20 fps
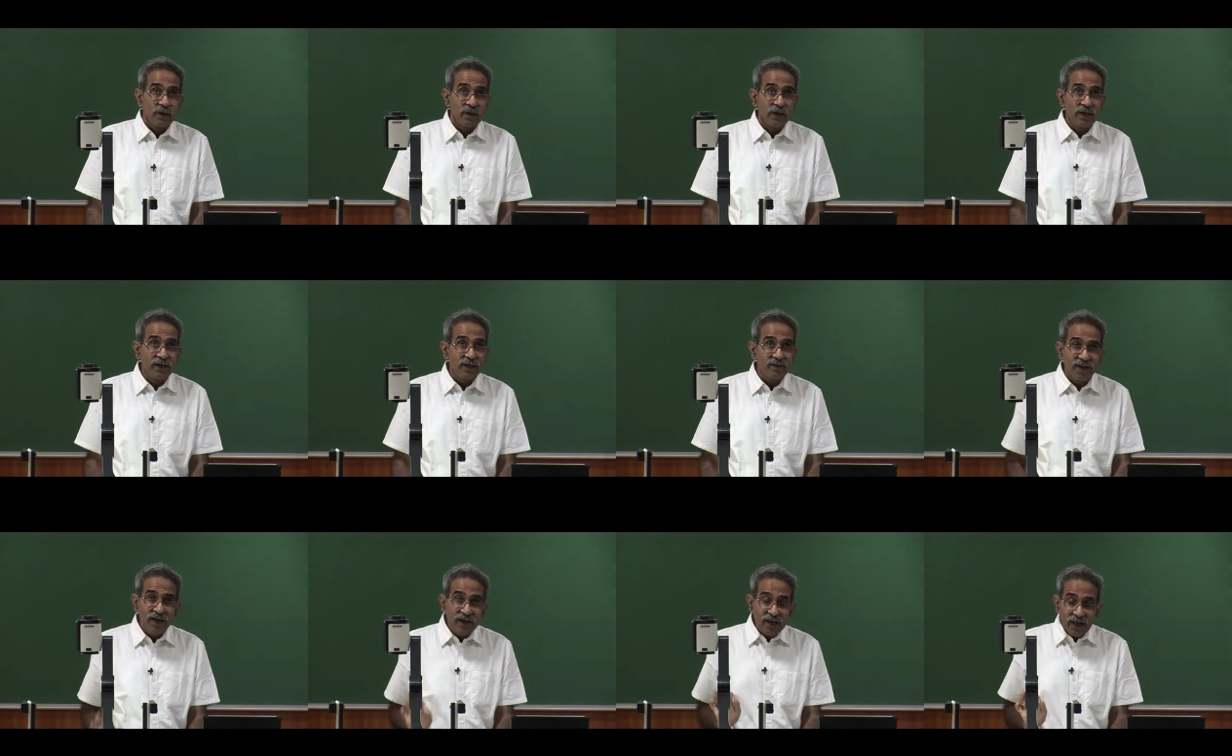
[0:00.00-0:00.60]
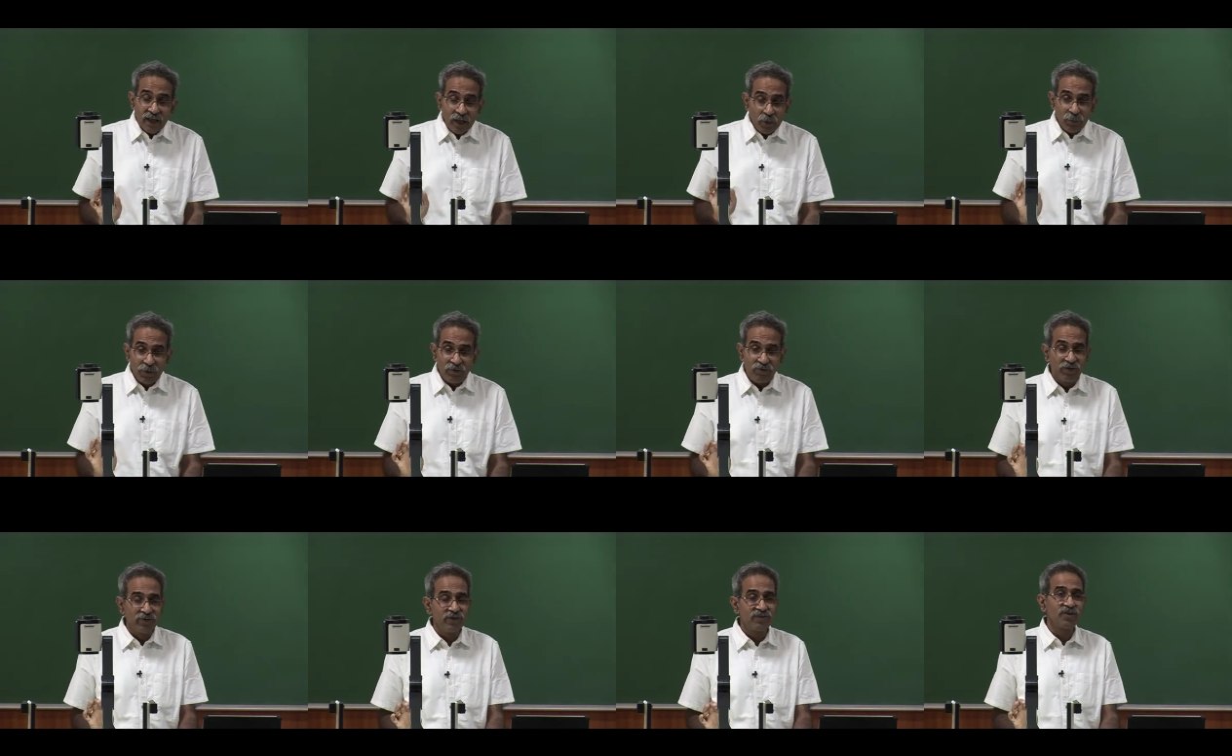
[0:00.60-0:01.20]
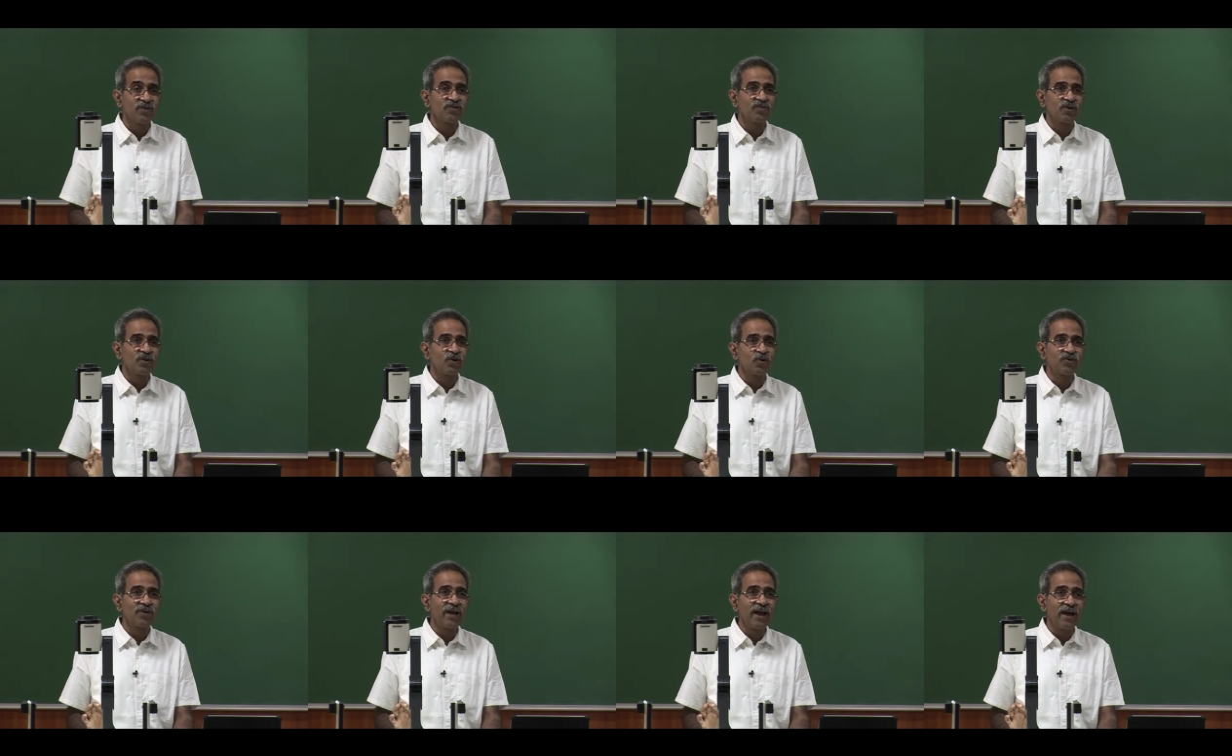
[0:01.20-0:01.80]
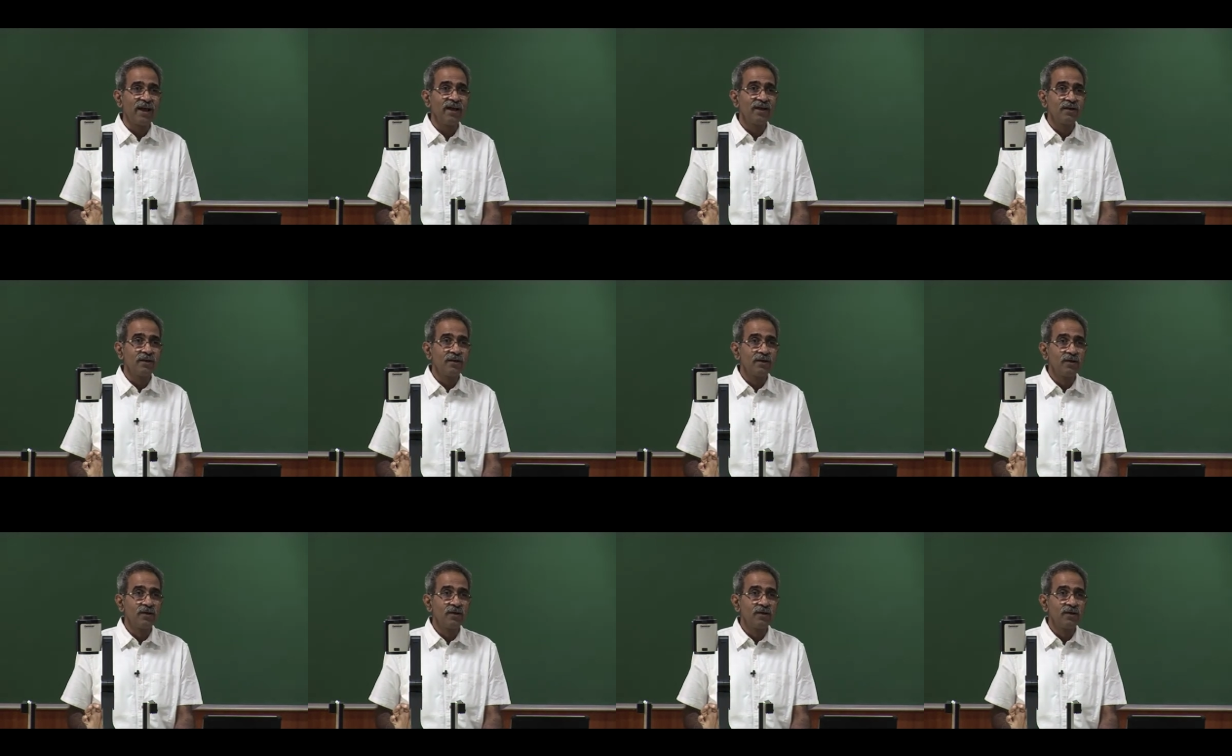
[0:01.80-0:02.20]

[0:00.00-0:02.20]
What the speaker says: It does not help a physicist to say,